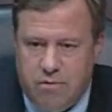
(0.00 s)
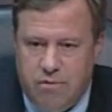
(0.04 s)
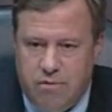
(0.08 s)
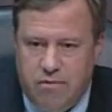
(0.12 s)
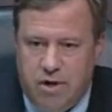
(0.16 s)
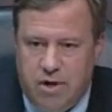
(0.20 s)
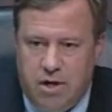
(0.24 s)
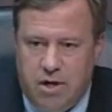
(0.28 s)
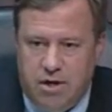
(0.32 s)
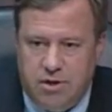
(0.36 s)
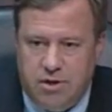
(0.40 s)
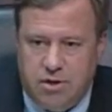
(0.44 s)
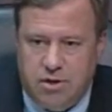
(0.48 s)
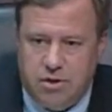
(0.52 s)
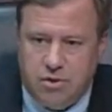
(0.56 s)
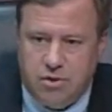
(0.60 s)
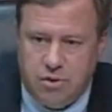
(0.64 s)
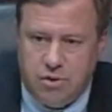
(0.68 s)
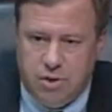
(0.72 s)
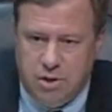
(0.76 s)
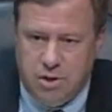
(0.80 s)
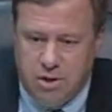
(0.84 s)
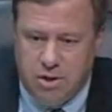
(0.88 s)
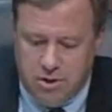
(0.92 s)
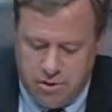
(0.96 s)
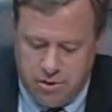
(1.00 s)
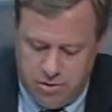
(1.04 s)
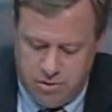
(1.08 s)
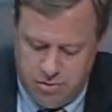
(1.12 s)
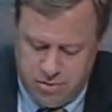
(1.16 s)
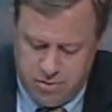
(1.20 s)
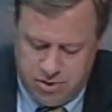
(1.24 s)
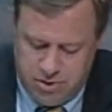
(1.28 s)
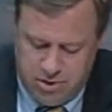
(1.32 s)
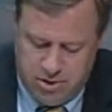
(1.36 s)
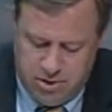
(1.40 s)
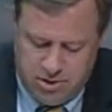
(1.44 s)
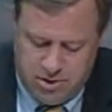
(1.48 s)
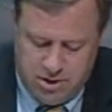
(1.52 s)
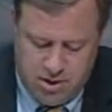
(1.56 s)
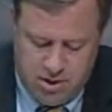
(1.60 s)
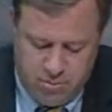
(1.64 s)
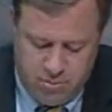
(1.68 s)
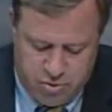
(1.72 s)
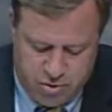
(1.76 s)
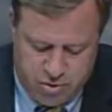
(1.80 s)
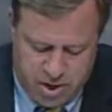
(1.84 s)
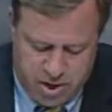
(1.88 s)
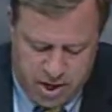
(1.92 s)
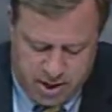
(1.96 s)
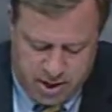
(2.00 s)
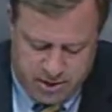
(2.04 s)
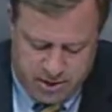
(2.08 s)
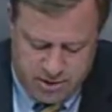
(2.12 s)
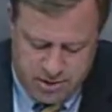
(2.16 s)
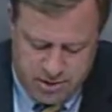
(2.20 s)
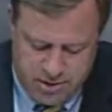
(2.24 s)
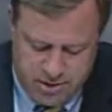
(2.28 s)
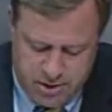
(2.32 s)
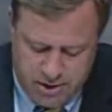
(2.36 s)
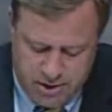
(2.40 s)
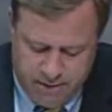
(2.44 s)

advantage to looking into using the same tracks.